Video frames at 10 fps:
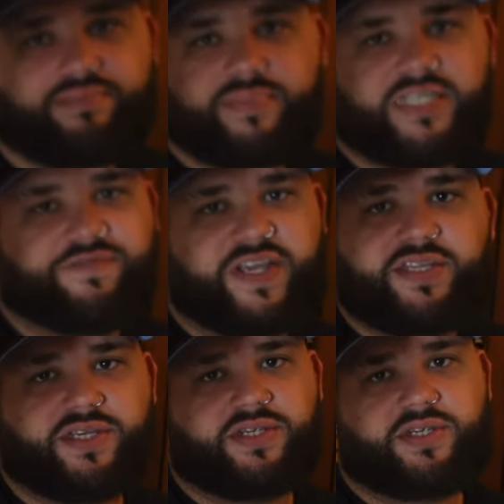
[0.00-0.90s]
it's
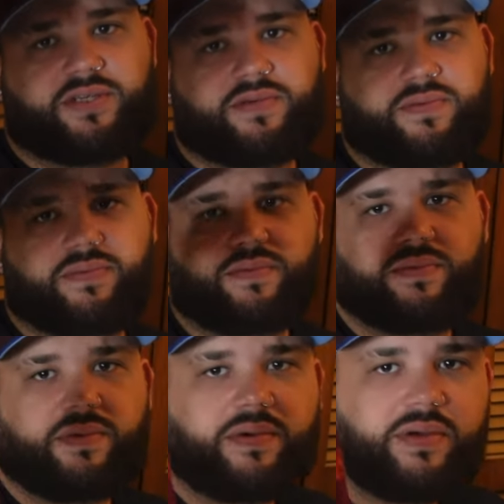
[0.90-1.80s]
vintage.
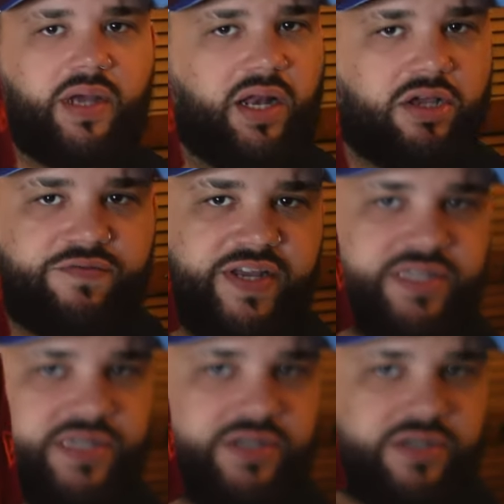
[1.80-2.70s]
It looks
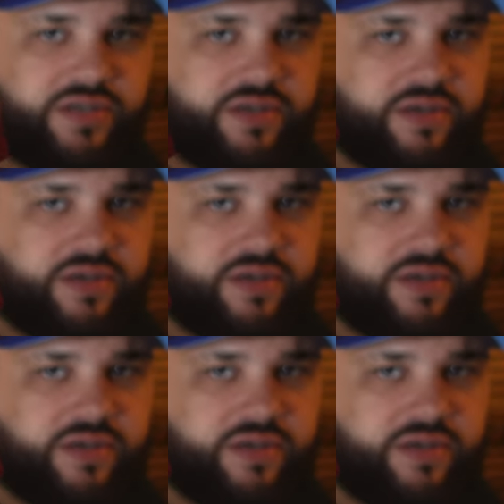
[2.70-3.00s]
vintage.